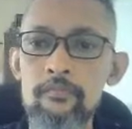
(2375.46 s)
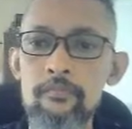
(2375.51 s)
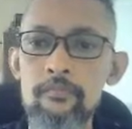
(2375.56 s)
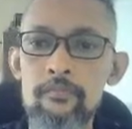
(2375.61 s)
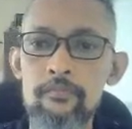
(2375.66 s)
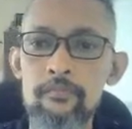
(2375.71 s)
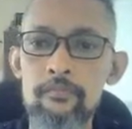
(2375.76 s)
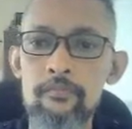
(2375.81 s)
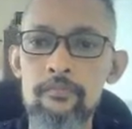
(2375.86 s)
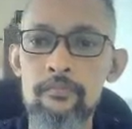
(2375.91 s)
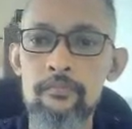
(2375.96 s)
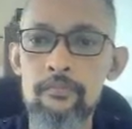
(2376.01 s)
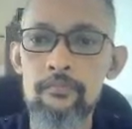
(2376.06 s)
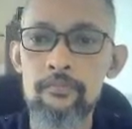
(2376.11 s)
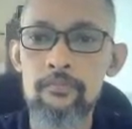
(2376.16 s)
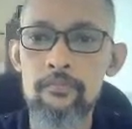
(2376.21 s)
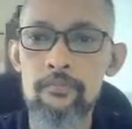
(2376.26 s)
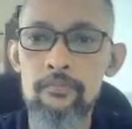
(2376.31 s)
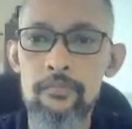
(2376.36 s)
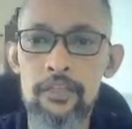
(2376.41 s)

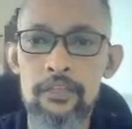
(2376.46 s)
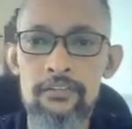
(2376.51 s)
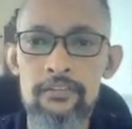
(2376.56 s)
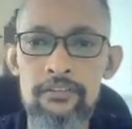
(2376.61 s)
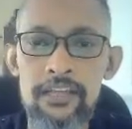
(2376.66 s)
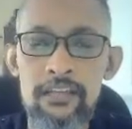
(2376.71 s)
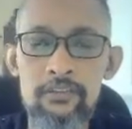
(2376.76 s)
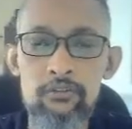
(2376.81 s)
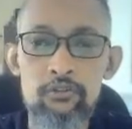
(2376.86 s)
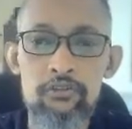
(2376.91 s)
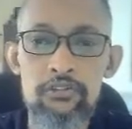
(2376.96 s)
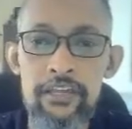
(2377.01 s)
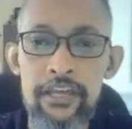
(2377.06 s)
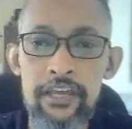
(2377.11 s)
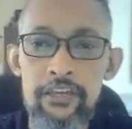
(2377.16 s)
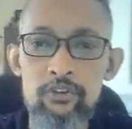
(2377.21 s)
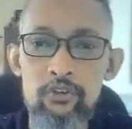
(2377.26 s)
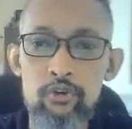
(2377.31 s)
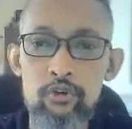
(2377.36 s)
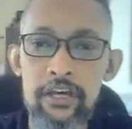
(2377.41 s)
And start to
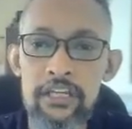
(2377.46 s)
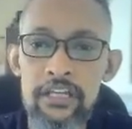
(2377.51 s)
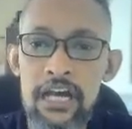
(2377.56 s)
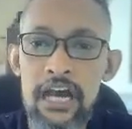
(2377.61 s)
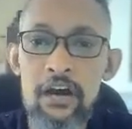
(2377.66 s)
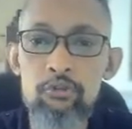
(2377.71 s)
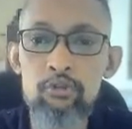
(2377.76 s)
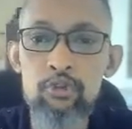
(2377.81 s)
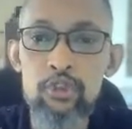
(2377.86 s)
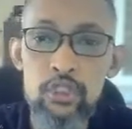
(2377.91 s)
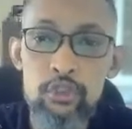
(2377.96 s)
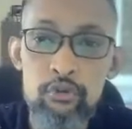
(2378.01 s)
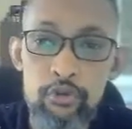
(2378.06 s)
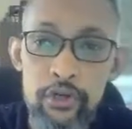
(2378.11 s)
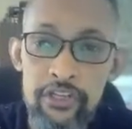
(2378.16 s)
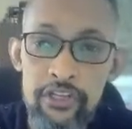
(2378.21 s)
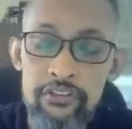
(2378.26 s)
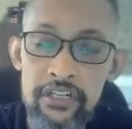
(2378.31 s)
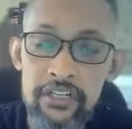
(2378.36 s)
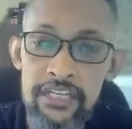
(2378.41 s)
sketch your idea, how to
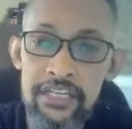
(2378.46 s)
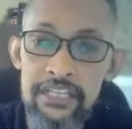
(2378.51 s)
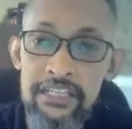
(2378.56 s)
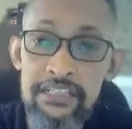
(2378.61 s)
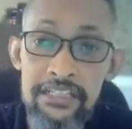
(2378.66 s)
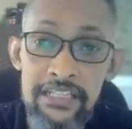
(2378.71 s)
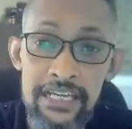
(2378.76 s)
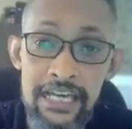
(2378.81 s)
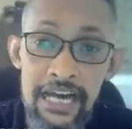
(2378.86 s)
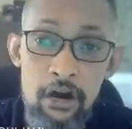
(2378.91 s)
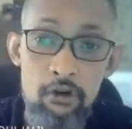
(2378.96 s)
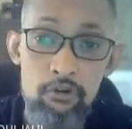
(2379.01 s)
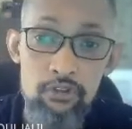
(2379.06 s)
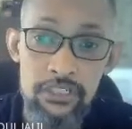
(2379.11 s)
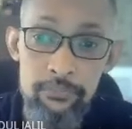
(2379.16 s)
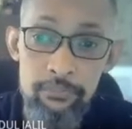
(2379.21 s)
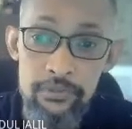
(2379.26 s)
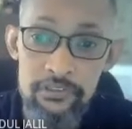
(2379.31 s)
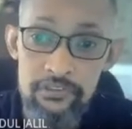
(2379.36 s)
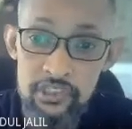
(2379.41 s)
arrange, okay, layout
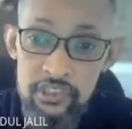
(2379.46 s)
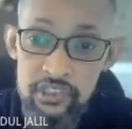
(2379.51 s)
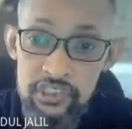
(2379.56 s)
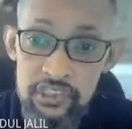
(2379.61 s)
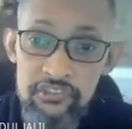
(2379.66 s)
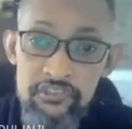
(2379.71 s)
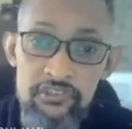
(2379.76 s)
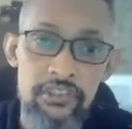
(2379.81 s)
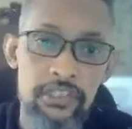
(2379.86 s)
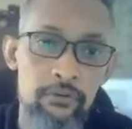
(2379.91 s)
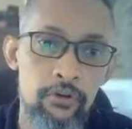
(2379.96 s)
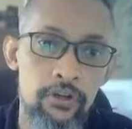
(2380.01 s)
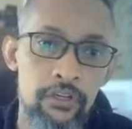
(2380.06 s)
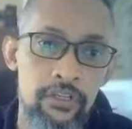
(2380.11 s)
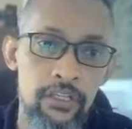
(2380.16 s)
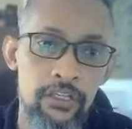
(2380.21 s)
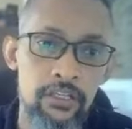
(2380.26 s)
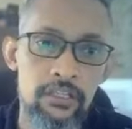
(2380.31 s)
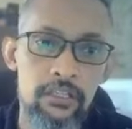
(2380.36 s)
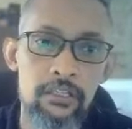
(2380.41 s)
compositions there,
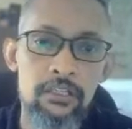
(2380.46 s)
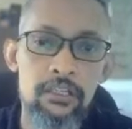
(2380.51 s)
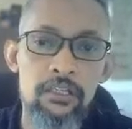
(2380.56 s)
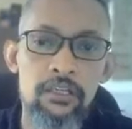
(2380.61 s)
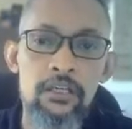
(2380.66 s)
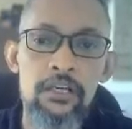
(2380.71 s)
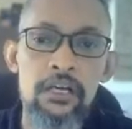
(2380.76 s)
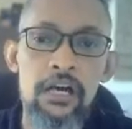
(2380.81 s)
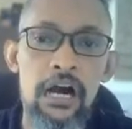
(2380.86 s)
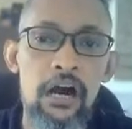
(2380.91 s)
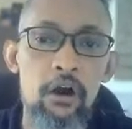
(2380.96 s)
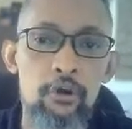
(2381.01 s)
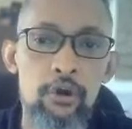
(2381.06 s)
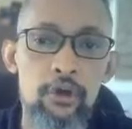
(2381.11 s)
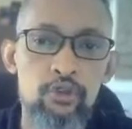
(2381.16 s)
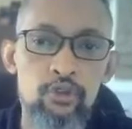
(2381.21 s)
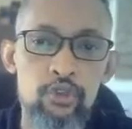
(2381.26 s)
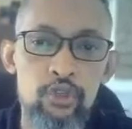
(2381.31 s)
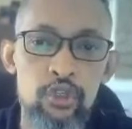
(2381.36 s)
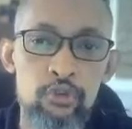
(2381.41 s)
okay? How we're
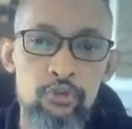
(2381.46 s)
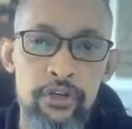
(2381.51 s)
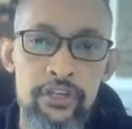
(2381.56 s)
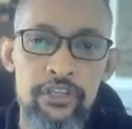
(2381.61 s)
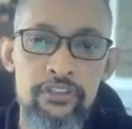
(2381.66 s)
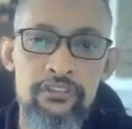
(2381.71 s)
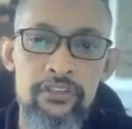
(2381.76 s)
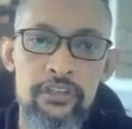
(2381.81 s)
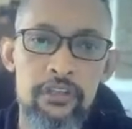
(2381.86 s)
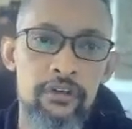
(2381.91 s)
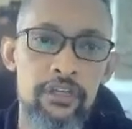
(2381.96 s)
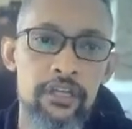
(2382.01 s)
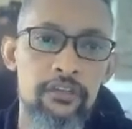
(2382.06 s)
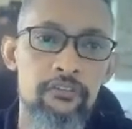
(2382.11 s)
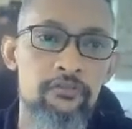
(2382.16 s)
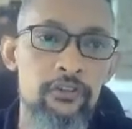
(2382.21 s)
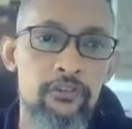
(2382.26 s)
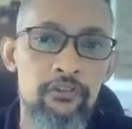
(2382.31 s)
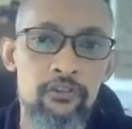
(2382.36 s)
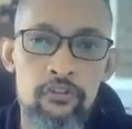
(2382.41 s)
going to arrange them, okay?
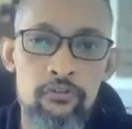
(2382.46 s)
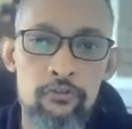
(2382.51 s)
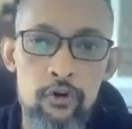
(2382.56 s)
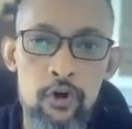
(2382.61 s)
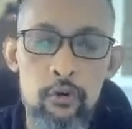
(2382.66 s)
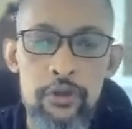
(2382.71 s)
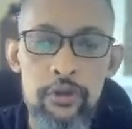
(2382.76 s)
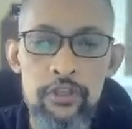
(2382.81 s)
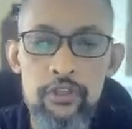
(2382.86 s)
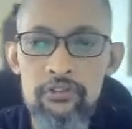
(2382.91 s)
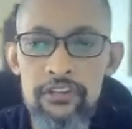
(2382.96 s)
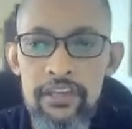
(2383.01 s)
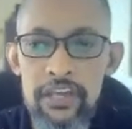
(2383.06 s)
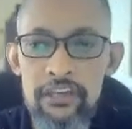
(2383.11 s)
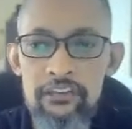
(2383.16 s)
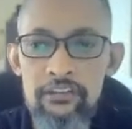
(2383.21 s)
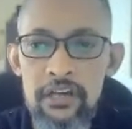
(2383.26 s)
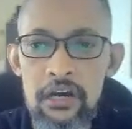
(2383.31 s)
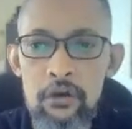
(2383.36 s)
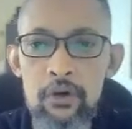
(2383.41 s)
First of all, when you
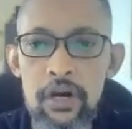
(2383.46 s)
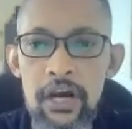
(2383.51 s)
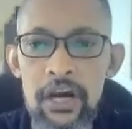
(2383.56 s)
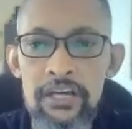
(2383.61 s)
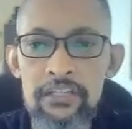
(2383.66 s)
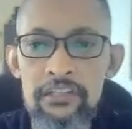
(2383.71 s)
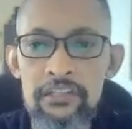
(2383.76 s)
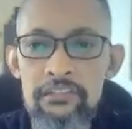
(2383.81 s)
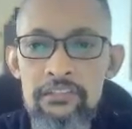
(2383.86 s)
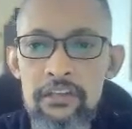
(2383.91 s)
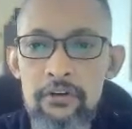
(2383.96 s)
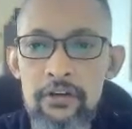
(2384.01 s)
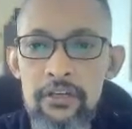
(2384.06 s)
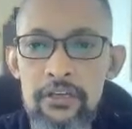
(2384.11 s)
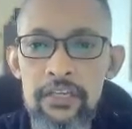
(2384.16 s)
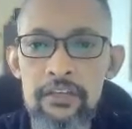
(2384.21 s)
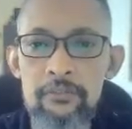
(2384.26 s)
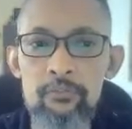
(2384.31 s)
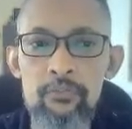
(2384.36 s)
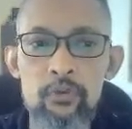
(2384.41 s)
sketch our ideas there,
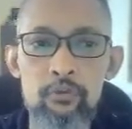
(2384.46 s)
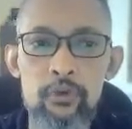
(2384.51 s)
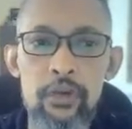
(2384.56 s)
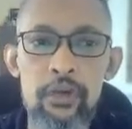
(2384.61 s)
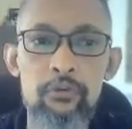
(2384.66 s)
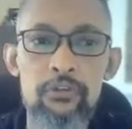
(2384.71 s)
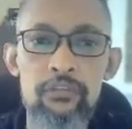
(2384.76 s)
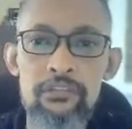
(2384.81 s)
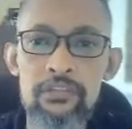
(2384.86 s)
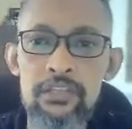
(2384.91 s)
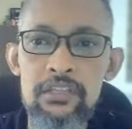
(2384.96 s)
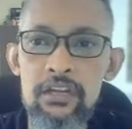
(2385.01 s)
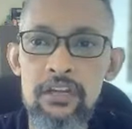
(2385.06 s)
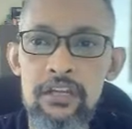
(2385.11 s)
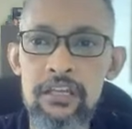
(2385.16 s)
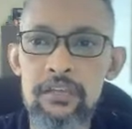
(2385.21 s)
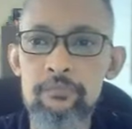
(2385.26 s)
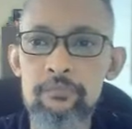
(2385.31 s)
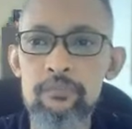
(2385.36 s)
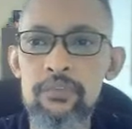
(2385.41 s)
okay, where we start, okay?